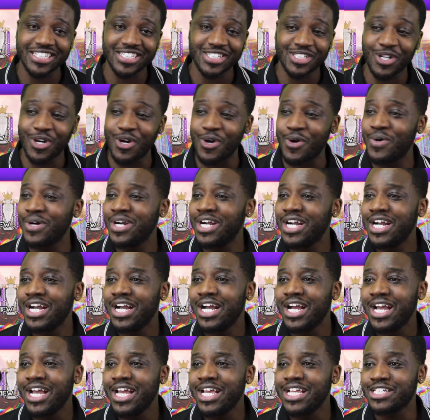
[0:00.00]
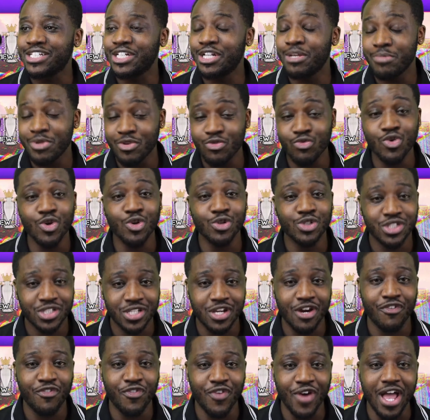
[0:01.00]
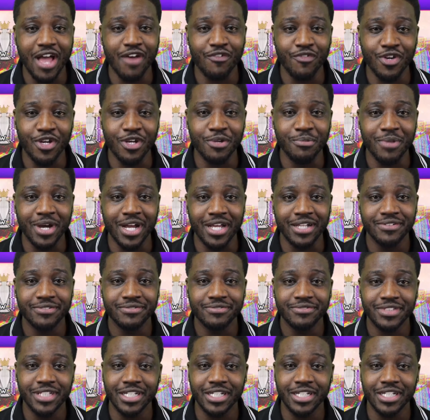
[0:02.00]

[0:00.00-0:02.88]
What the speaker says: So it's going to be real tough for Everton, man.